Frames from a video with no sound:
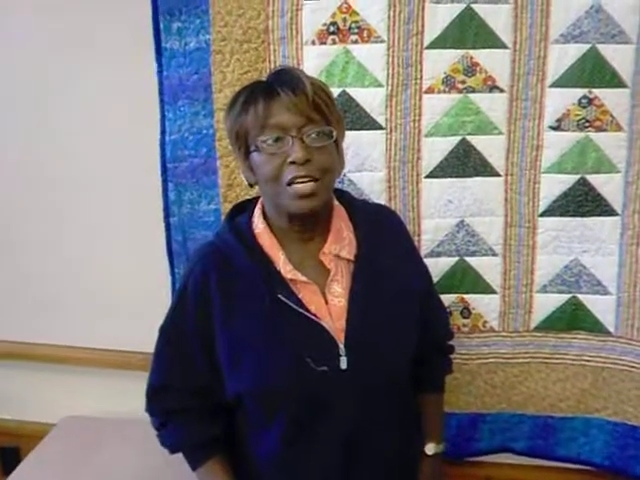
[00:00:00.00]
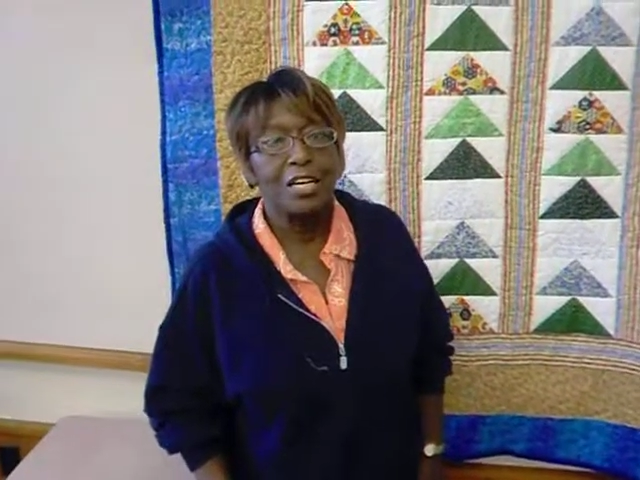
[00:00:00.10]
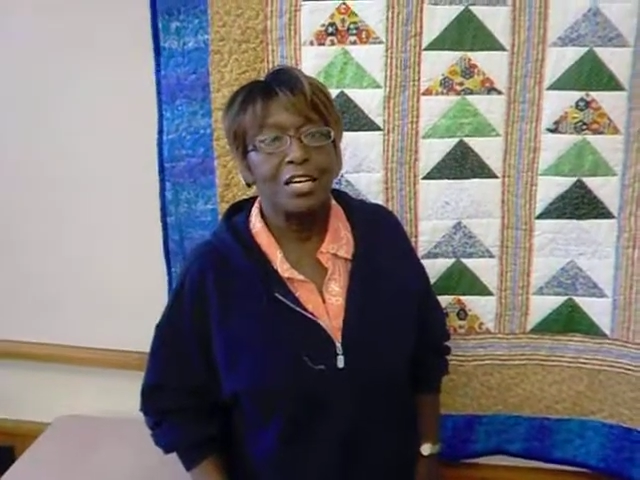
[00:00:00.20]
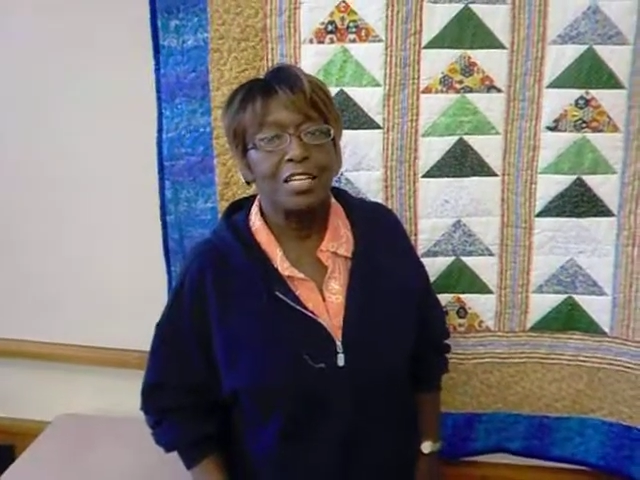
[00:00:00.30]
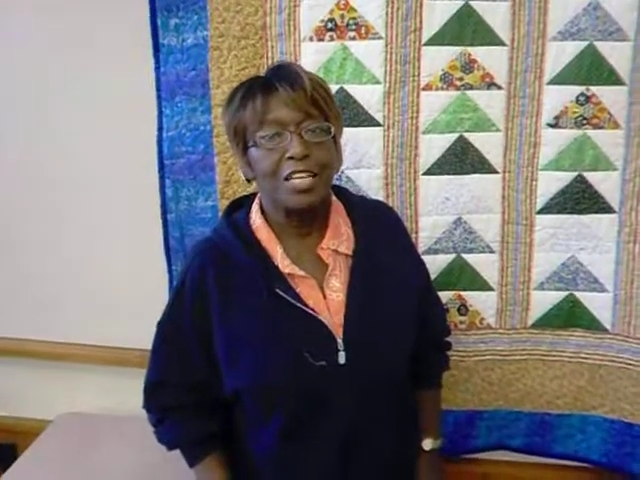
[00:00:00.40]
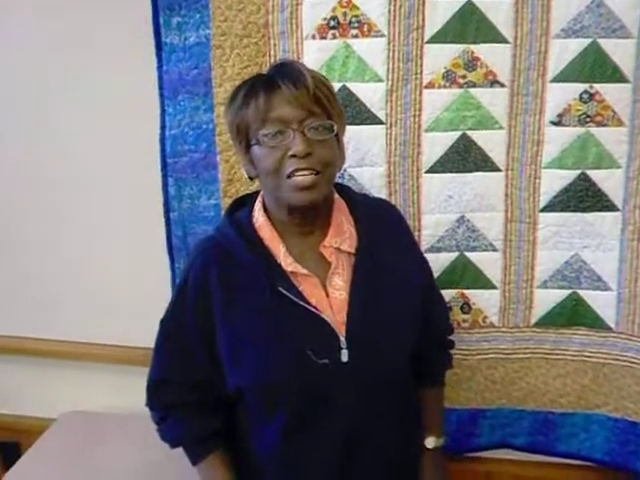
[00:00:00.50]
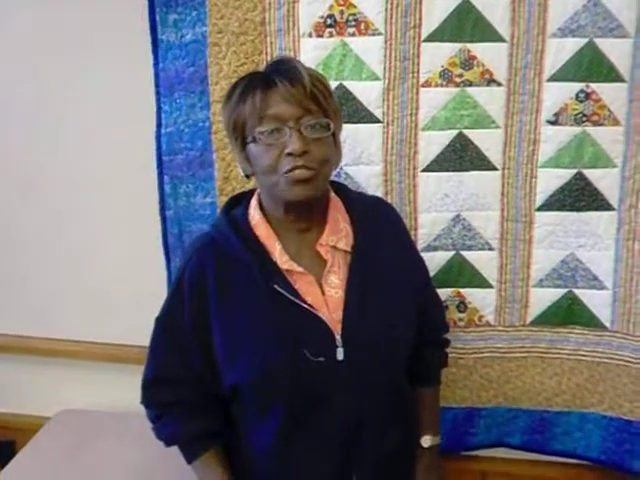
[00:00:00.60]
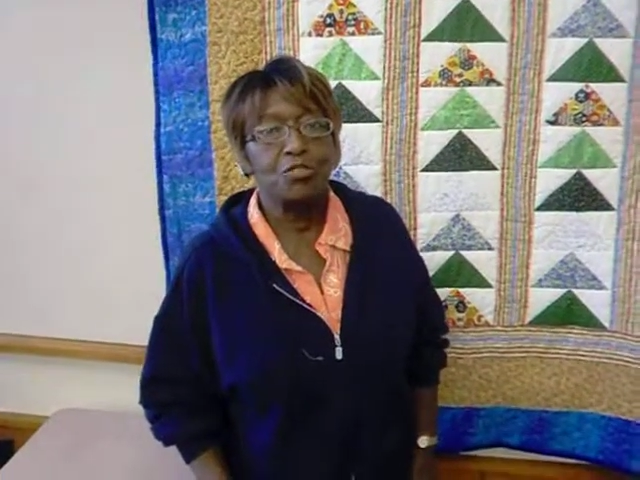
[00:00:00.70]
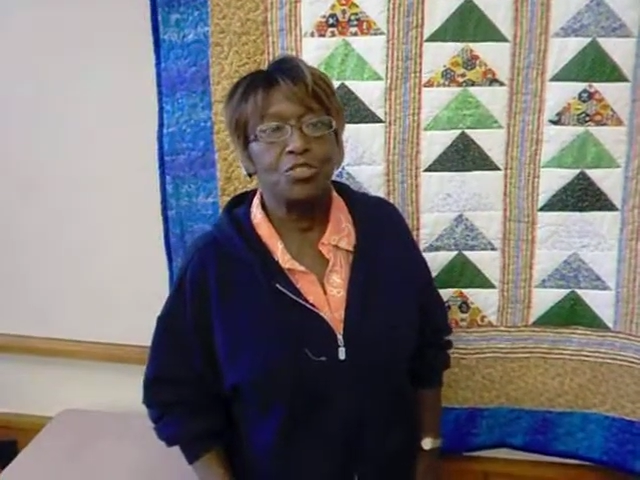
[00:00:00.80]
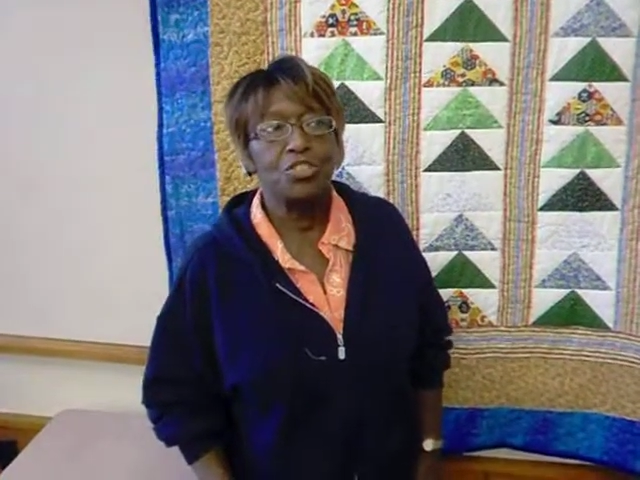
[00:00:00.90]

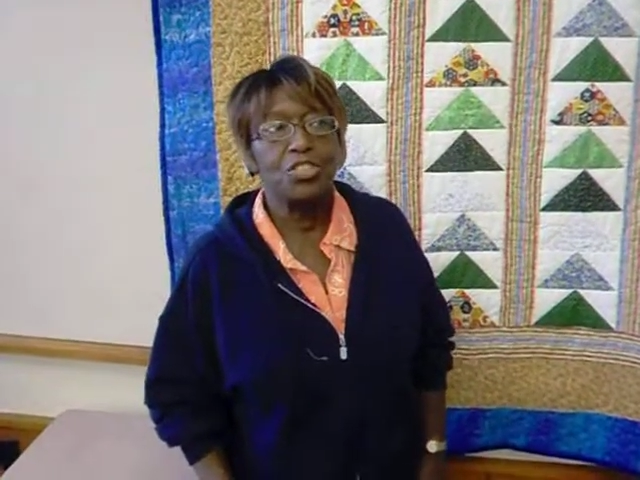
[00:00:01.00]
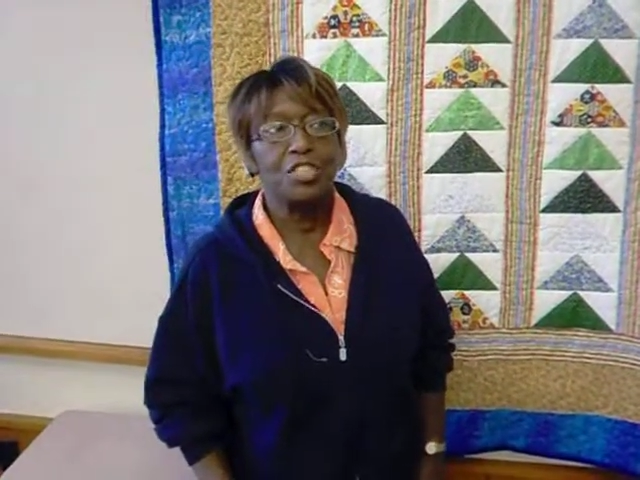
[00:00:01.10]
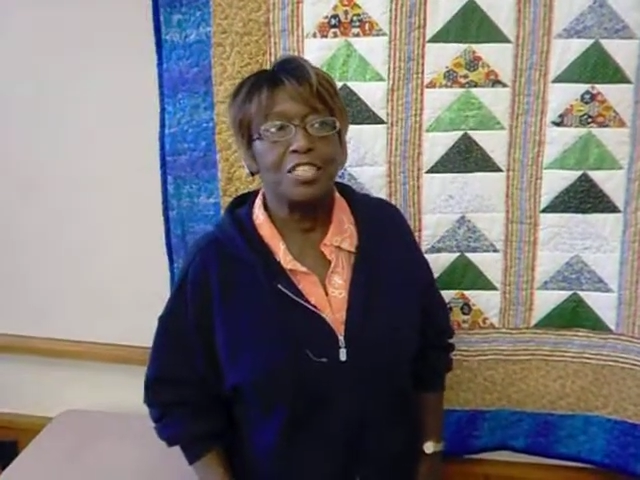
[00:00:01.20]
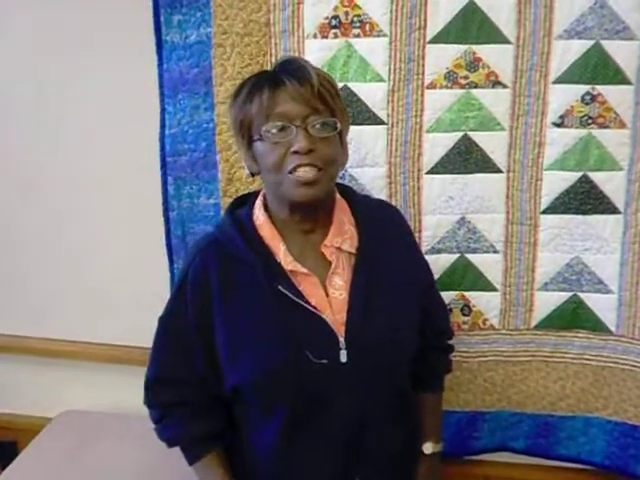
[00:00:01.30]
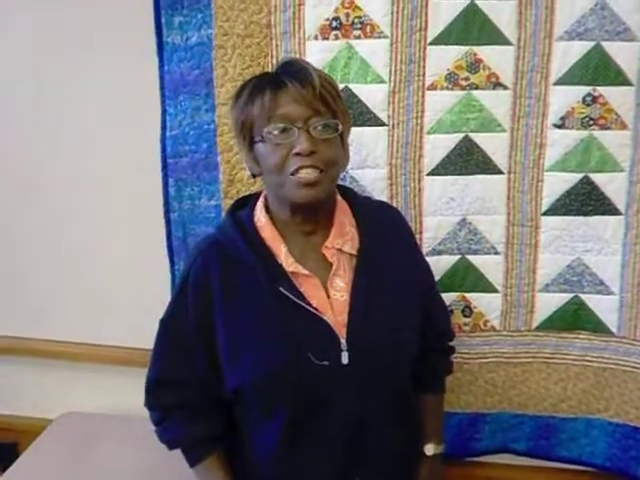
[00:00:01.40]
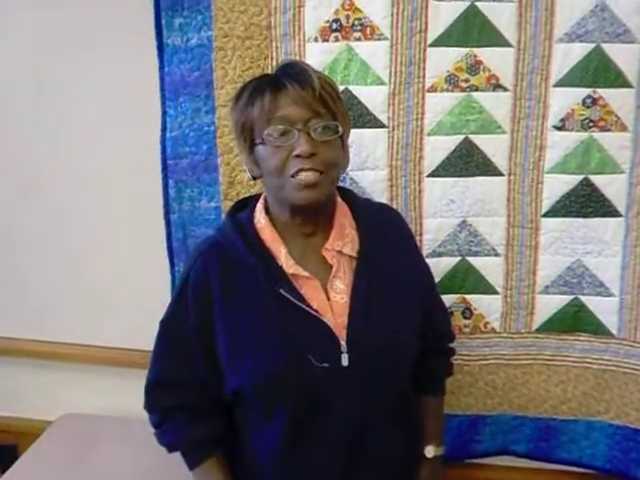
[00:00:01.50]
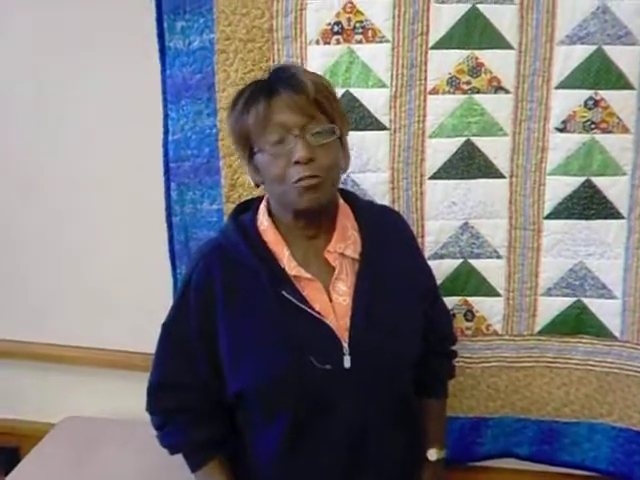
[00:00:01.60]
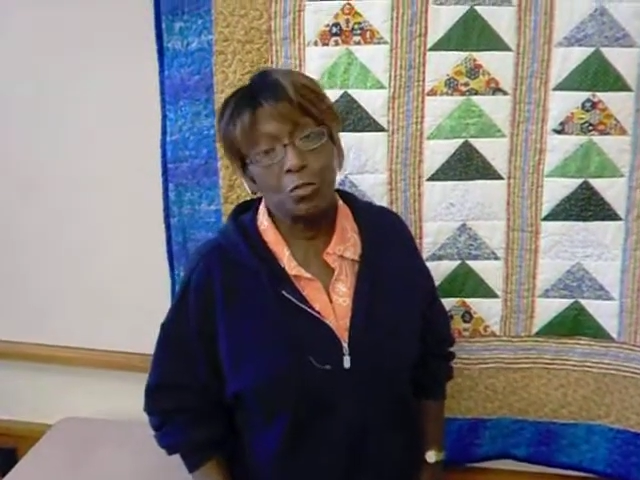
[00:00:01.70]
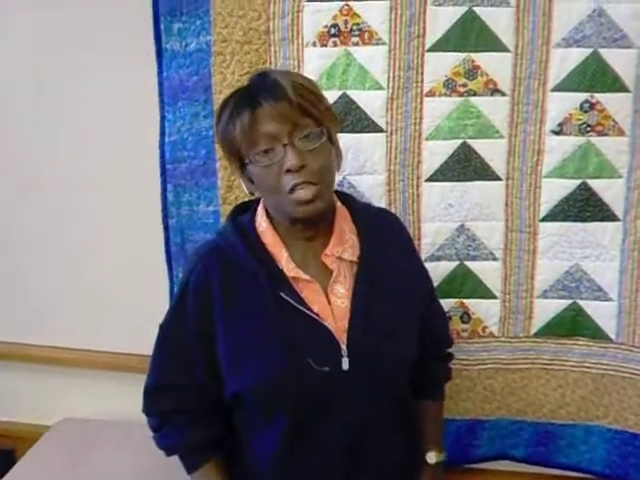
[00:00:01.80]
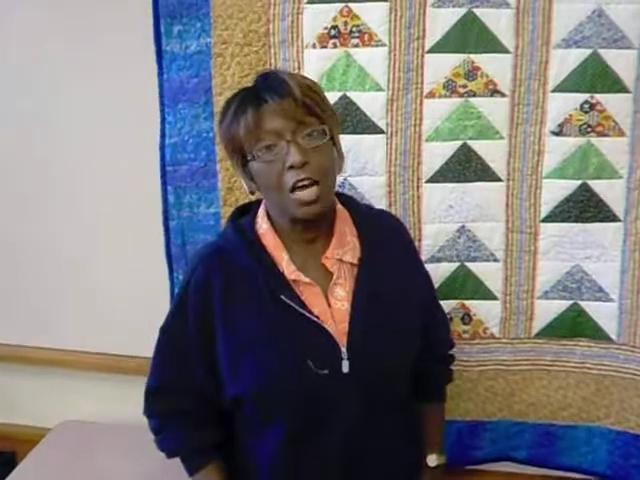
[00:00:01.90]
electrician,
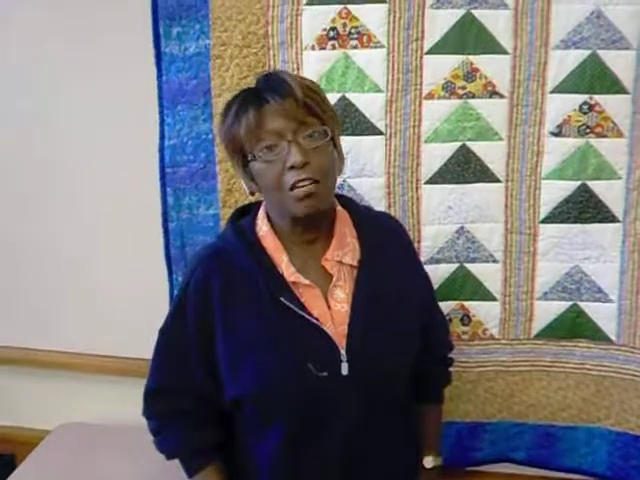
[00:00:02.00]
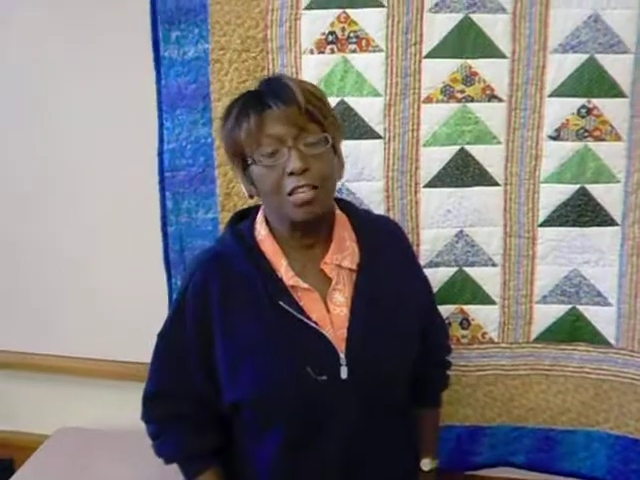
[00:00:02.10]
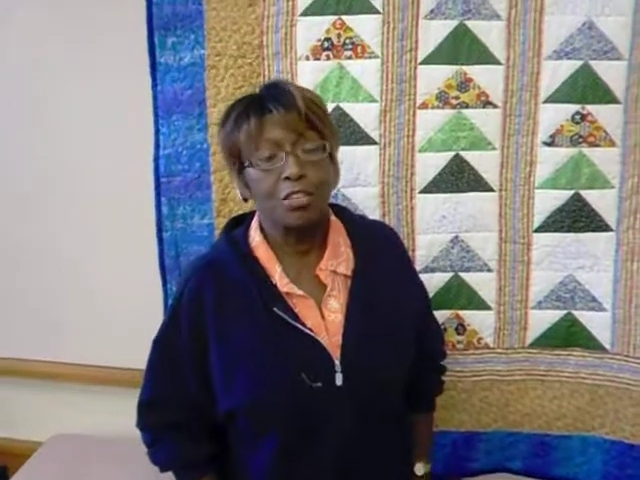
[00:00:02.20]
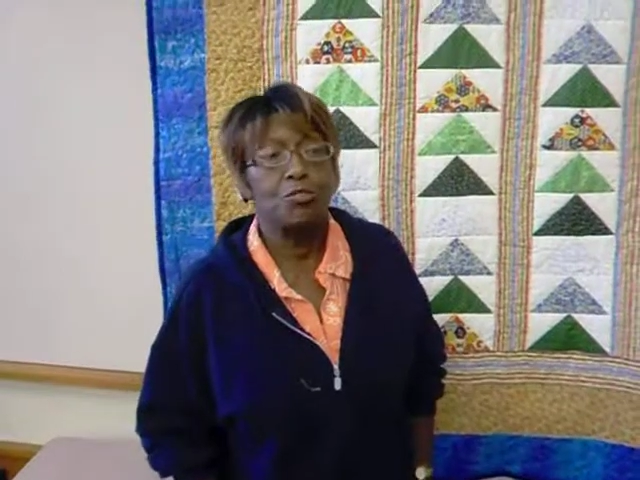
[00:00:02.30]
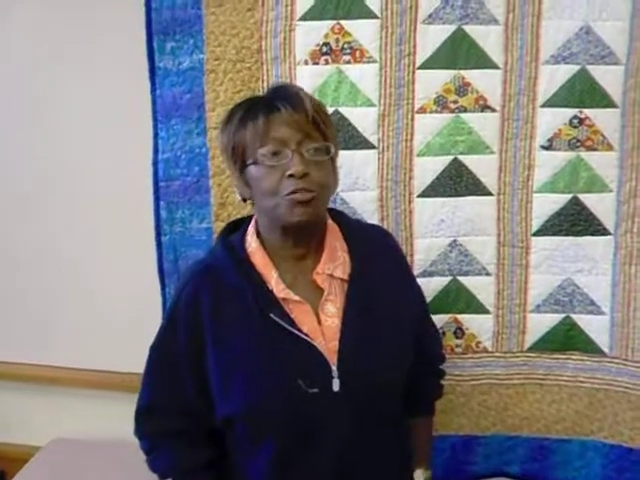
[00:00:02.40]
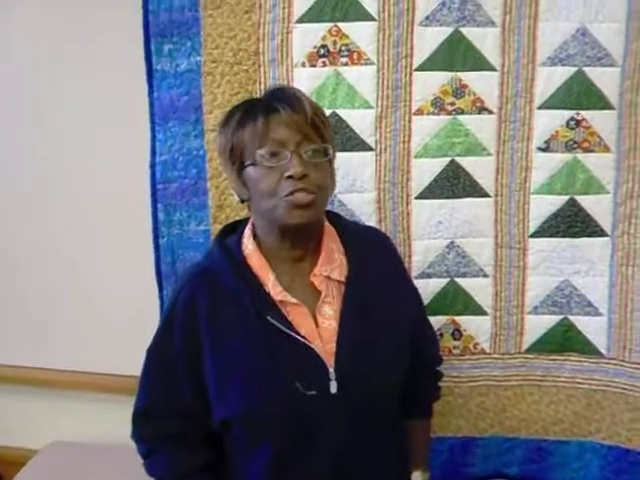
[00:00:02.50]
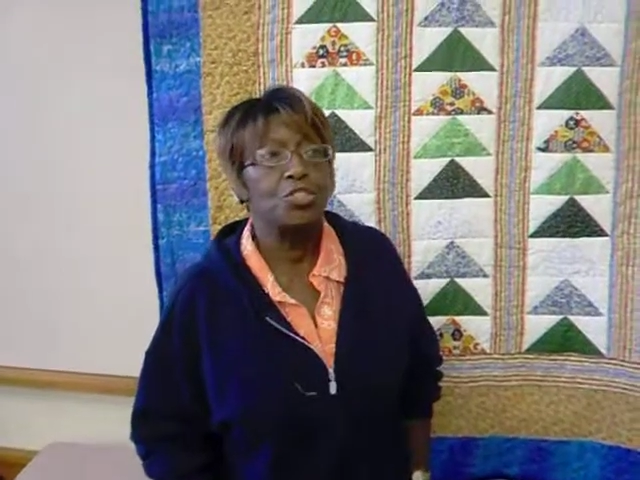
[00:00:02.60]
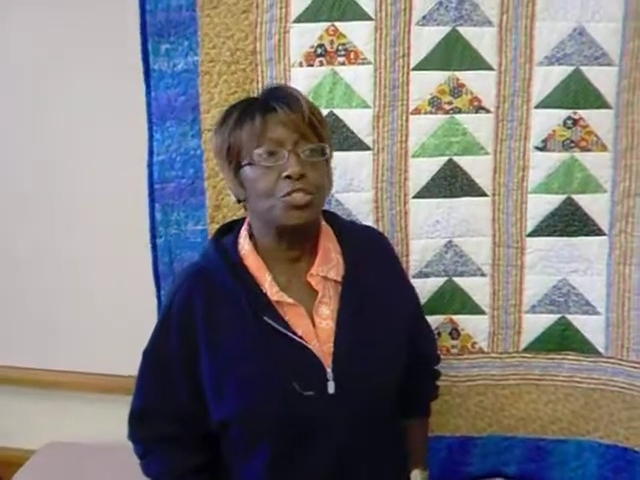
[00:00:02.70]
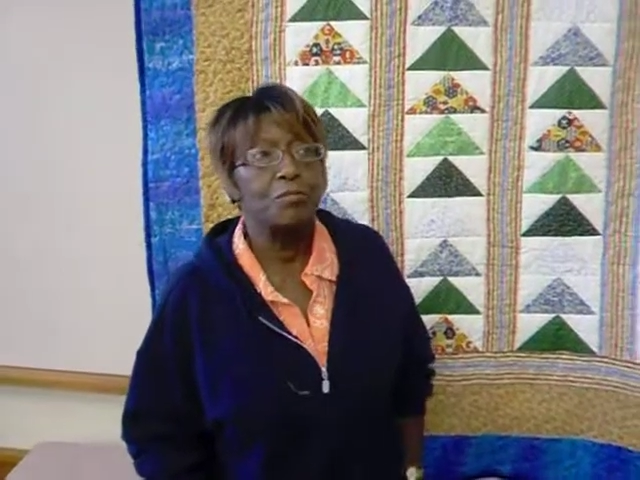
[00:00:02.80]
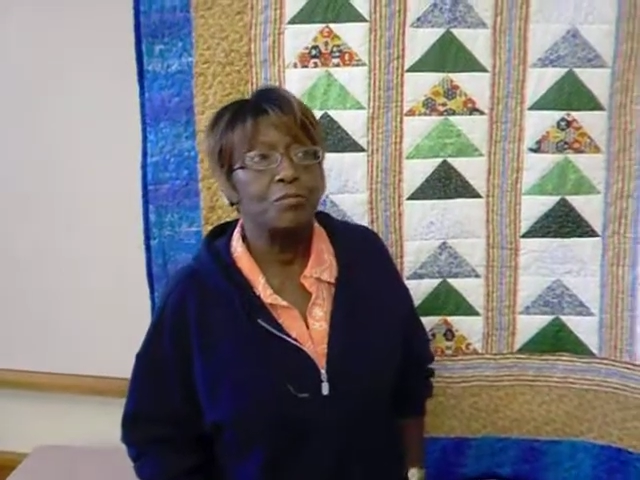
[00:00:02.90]
retired
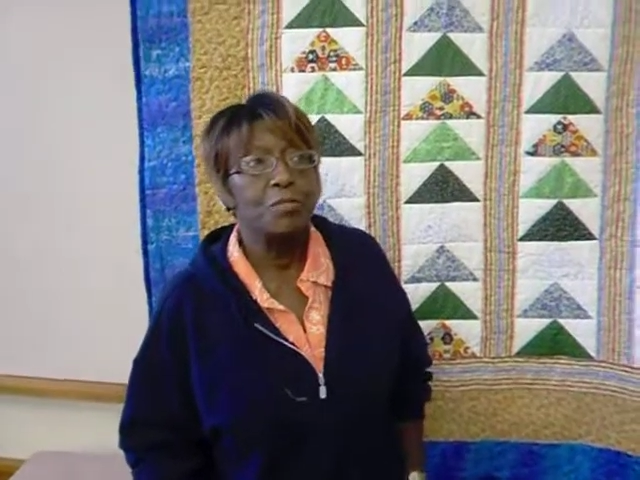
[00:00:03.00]
electrician,